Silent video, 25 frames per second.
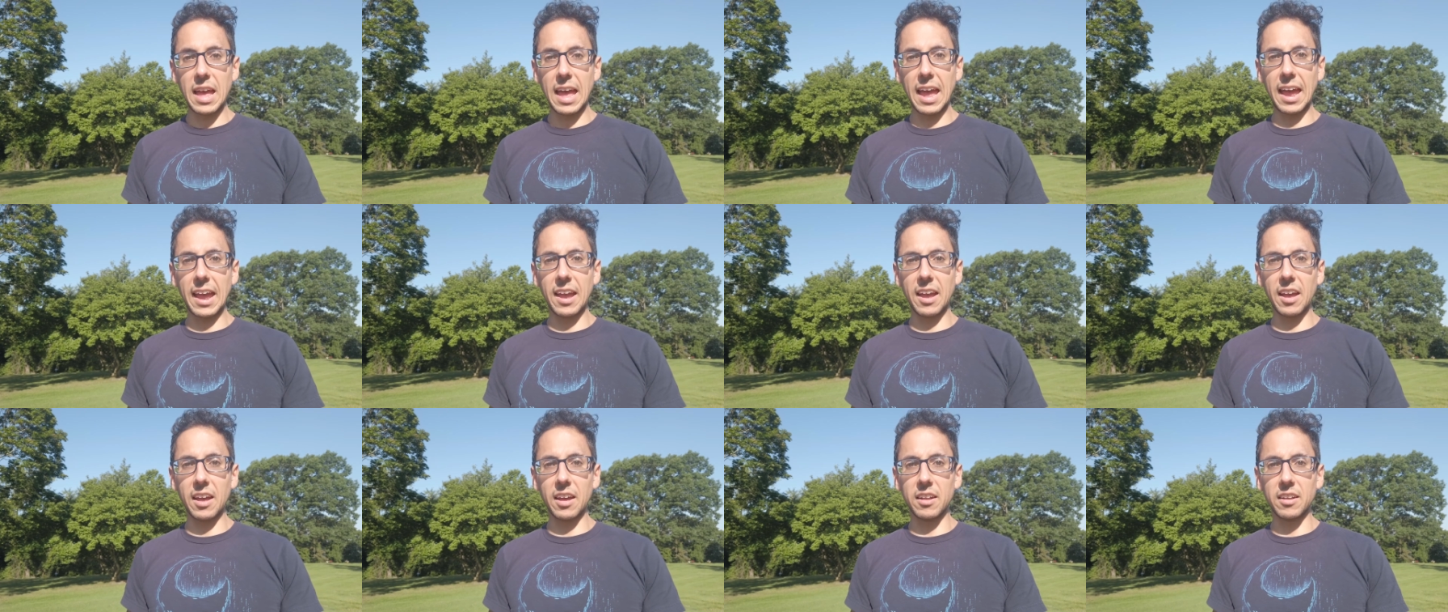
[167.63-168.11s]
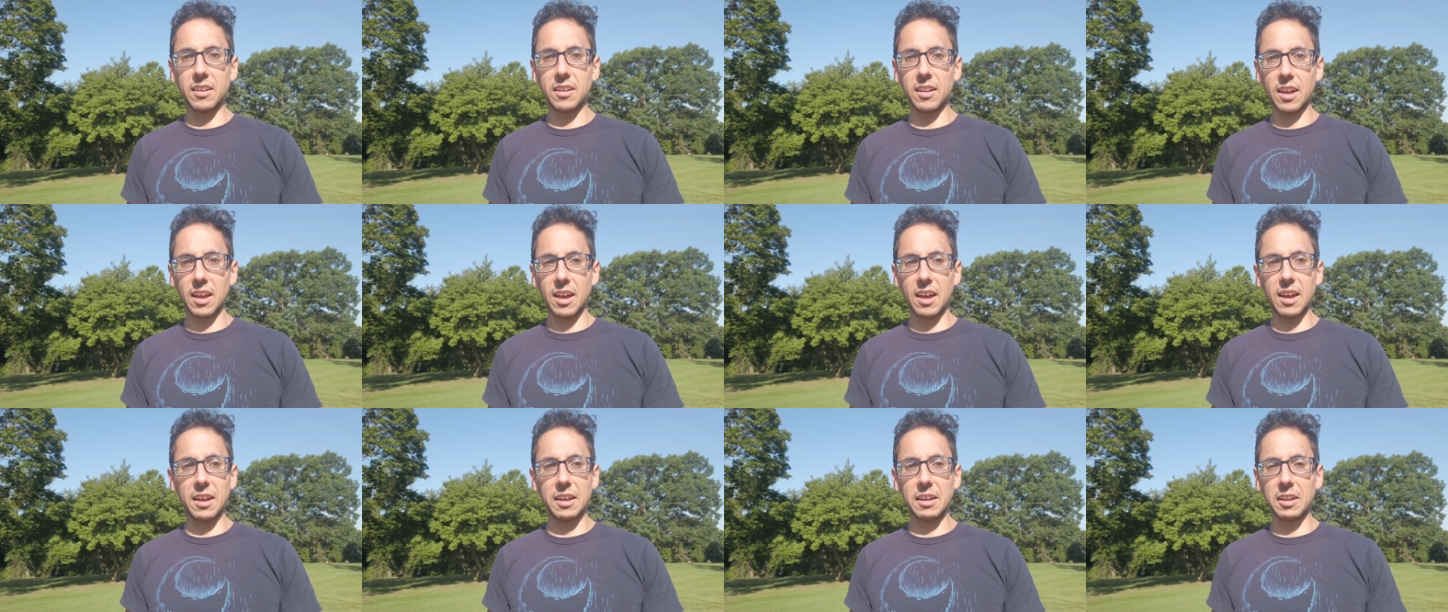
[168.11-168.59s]
and
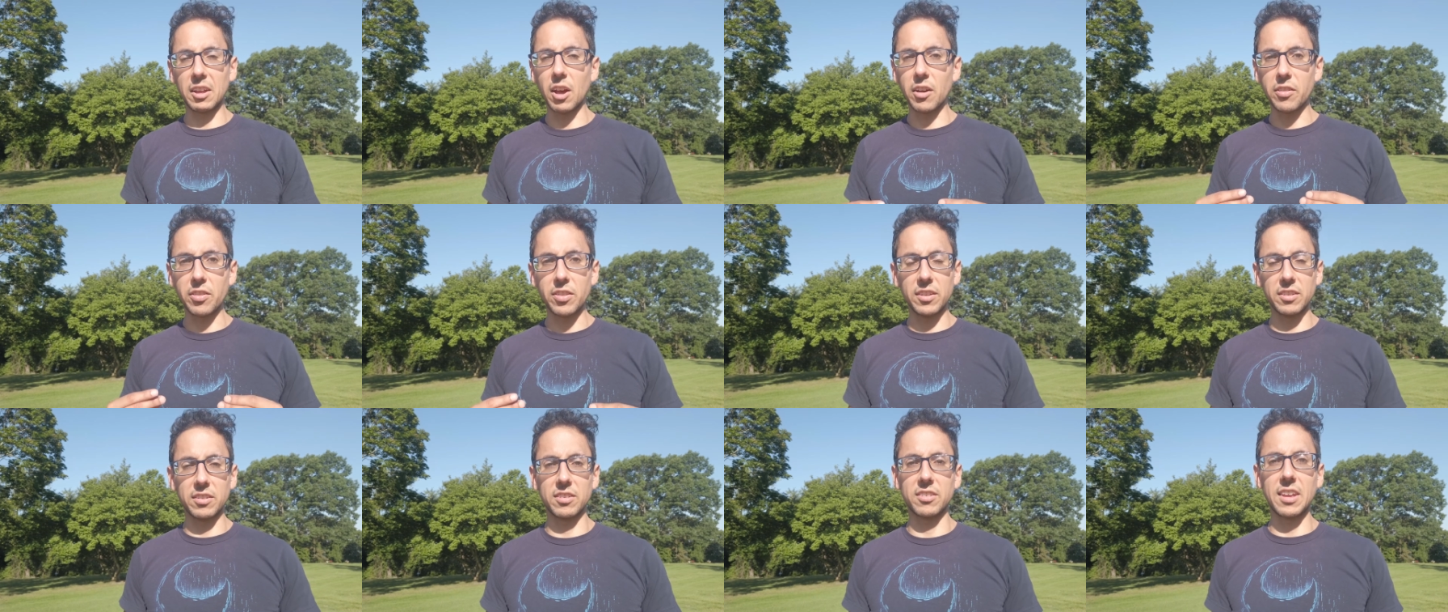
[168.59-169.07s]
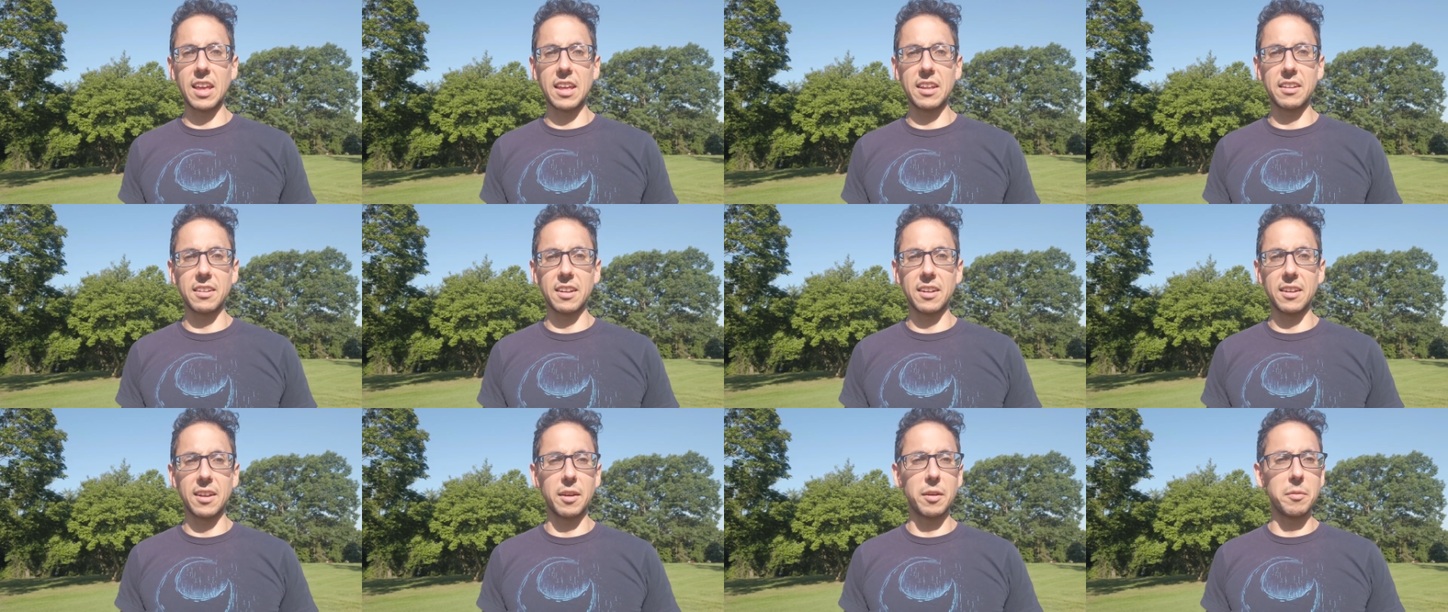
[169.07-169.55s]
I got this
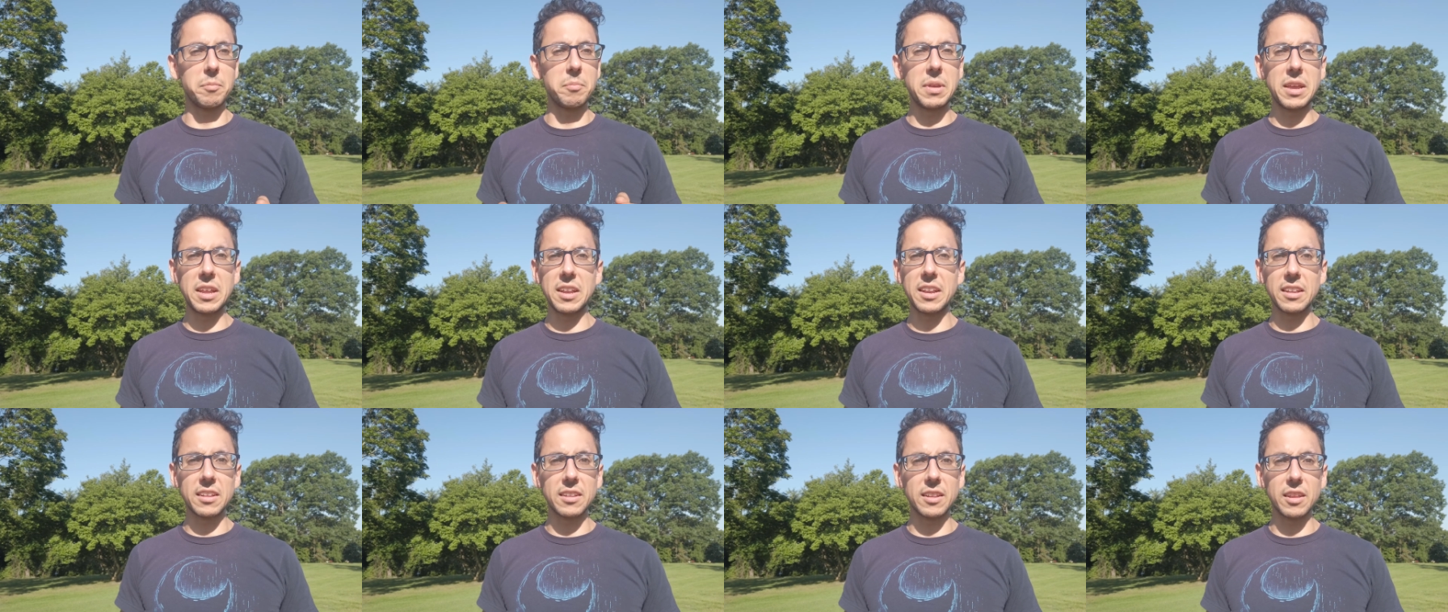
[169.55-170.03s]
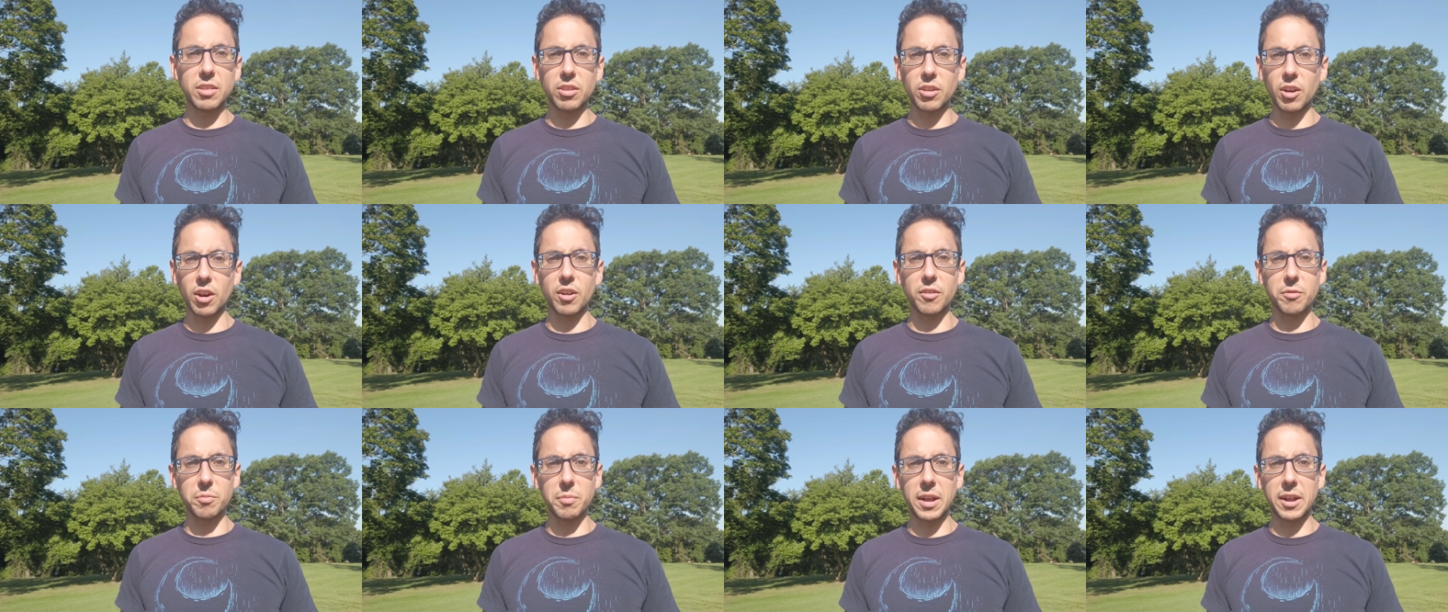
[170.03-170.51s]
scent, and I immediately
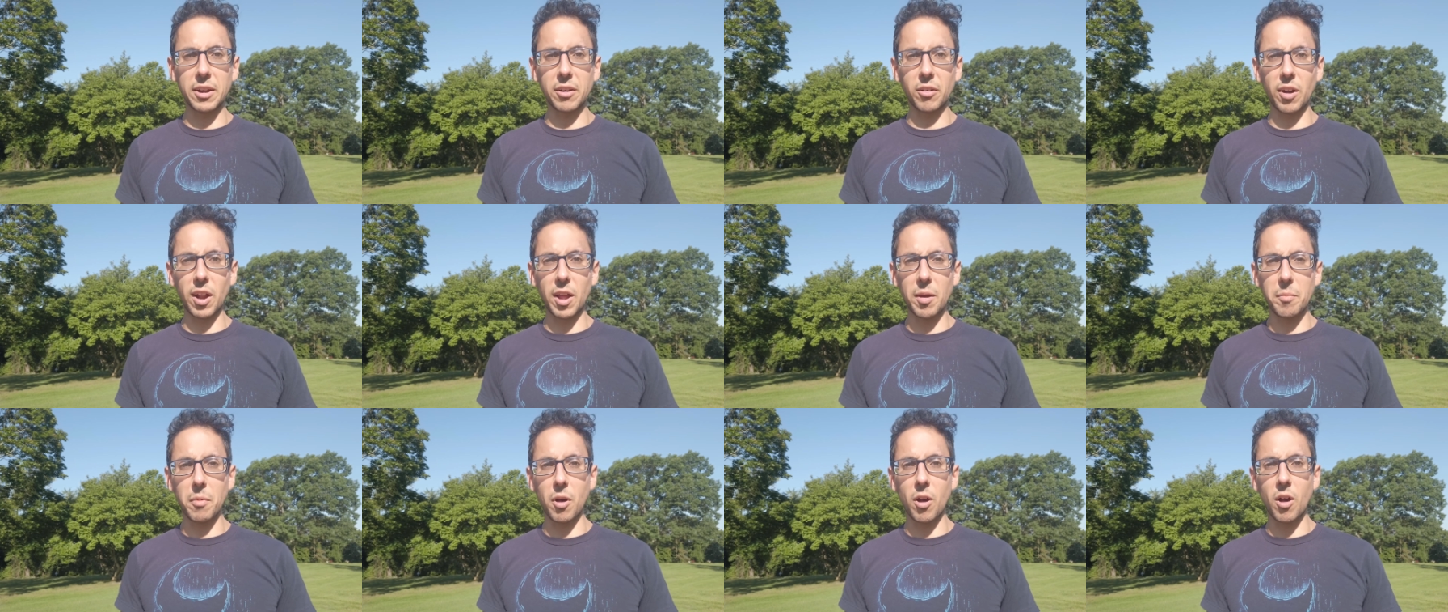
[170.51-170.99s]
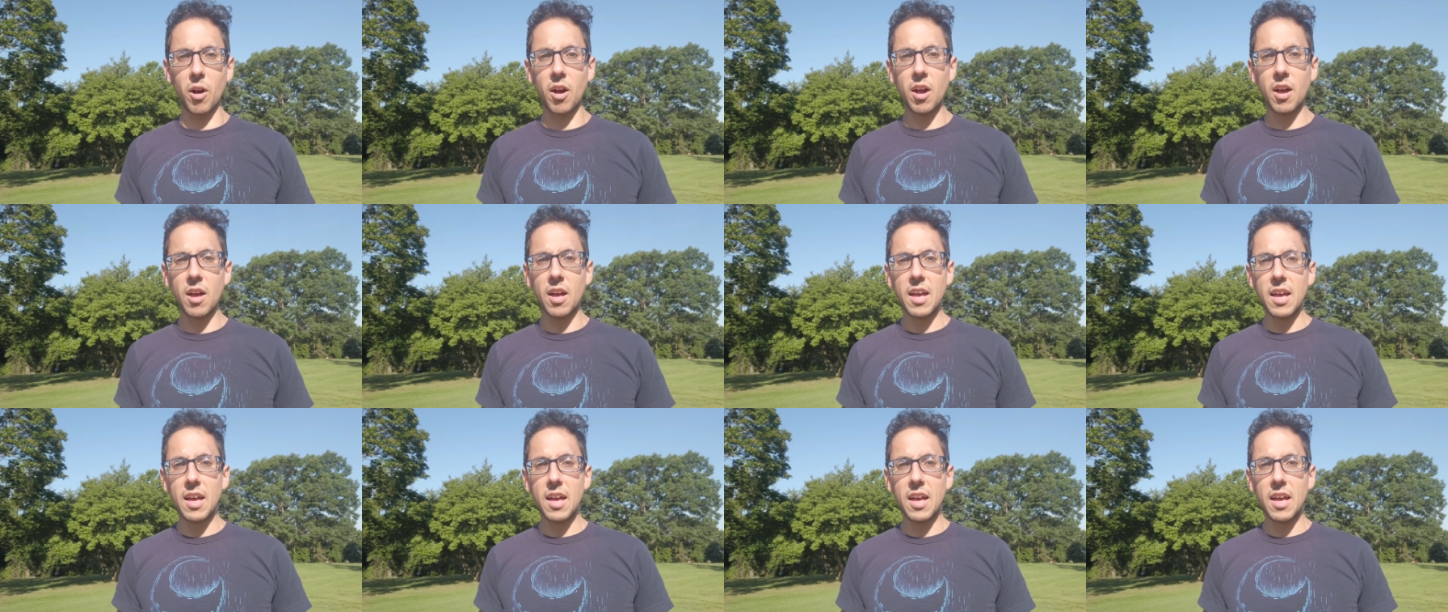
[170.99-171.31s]
thought of my grandma.